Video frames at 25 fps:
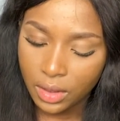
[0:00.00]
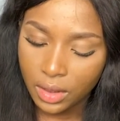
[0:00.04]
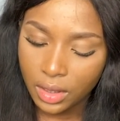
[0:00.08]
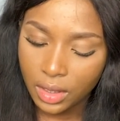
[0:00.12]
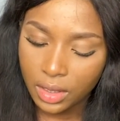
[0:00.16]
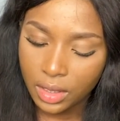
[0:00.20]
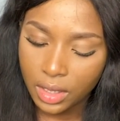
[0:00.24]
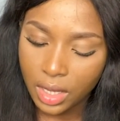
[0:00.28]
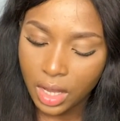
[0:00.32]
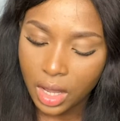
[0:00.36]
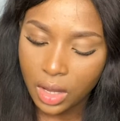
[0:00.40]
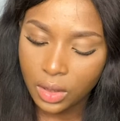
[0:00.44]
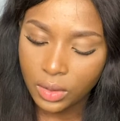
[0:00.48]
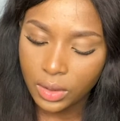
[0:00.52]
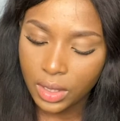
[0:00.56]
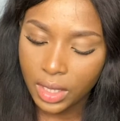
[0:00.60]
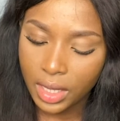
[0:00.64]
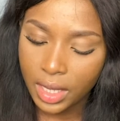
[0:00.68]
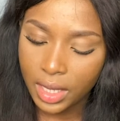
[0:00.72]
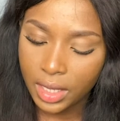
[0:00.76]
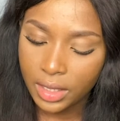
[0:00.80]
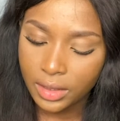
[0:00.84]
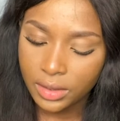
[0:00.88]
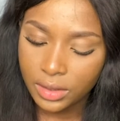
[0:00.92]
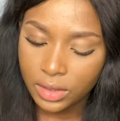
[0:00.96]
How
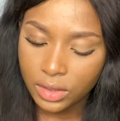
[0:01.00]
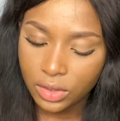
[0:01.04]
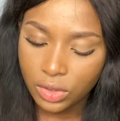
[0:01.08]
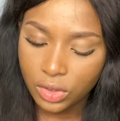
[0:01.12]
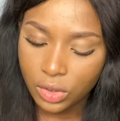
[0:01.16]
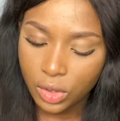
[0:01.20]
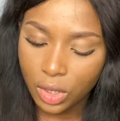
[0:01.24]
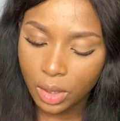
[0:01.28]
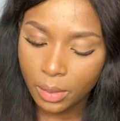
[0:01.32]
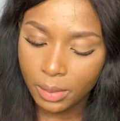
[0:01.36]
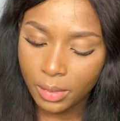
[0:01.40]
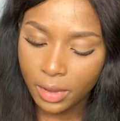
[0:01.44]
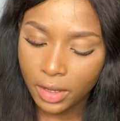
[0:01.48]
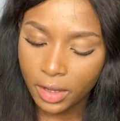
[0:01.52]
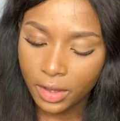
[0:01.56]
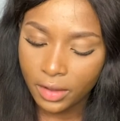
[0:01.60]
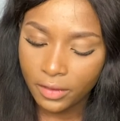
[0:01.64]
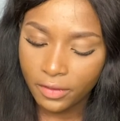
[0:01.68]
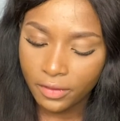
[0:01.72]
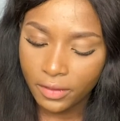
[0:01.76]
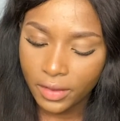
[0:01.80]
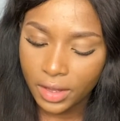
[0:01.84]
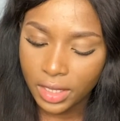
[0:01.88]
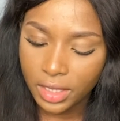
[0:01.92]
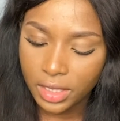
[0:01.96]
has the trauma
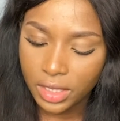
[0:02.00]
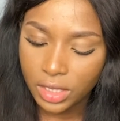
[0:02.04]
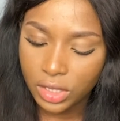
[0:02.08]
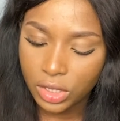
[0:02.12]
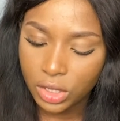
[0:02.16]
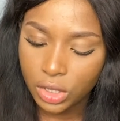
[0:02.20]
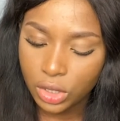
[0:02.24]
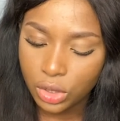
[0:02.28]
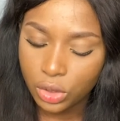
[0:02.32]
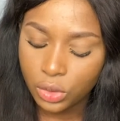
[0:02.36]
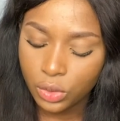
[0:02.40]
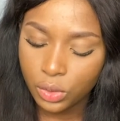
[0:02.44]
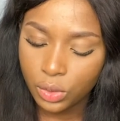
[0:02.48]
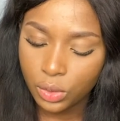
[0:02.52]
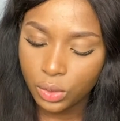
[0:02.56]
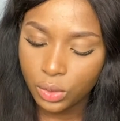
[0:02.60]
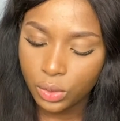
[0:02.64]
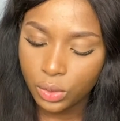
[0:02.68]
affected you?